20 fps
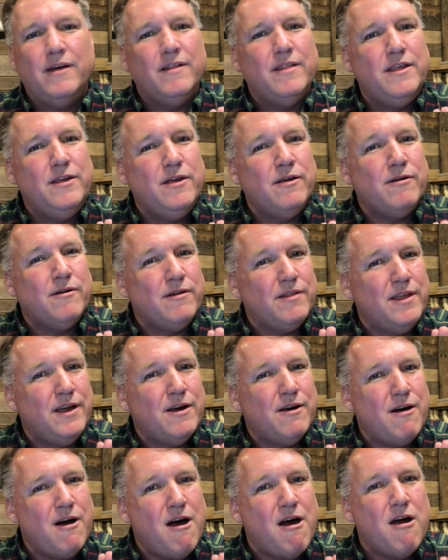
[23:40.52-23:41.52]

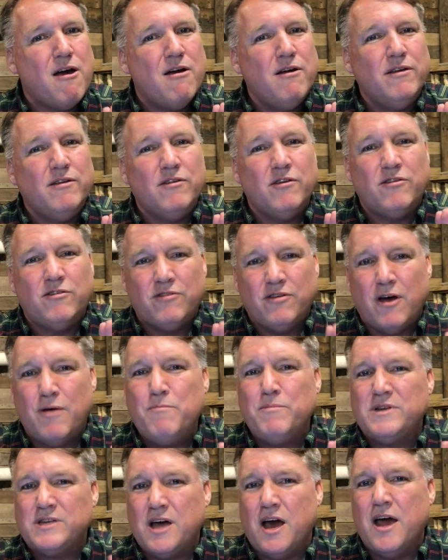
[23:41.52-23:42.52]
There are
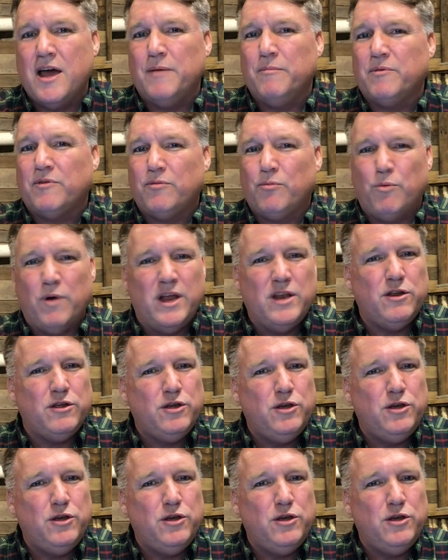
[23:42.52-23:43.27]
some times when